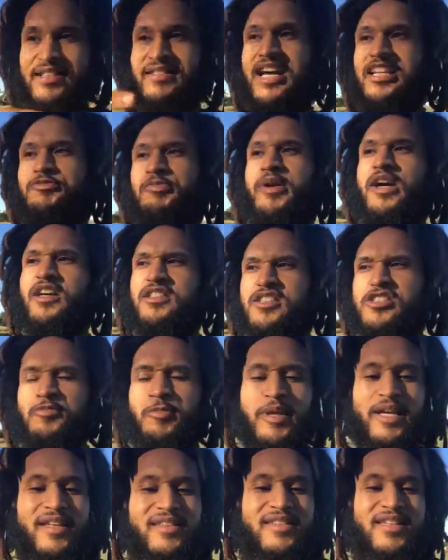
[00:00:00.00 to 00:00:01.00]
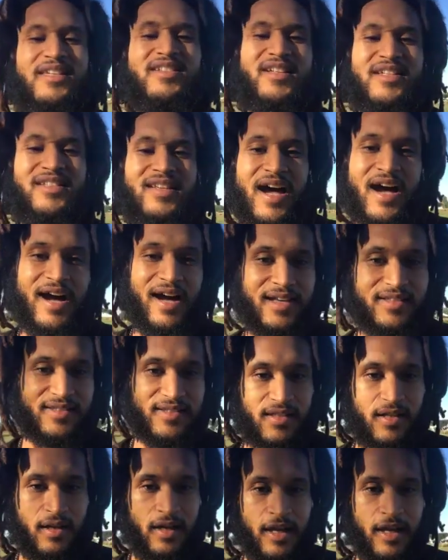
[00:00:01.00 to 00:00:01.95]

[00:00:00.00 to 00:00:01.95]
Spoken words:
That's because it's being digitized.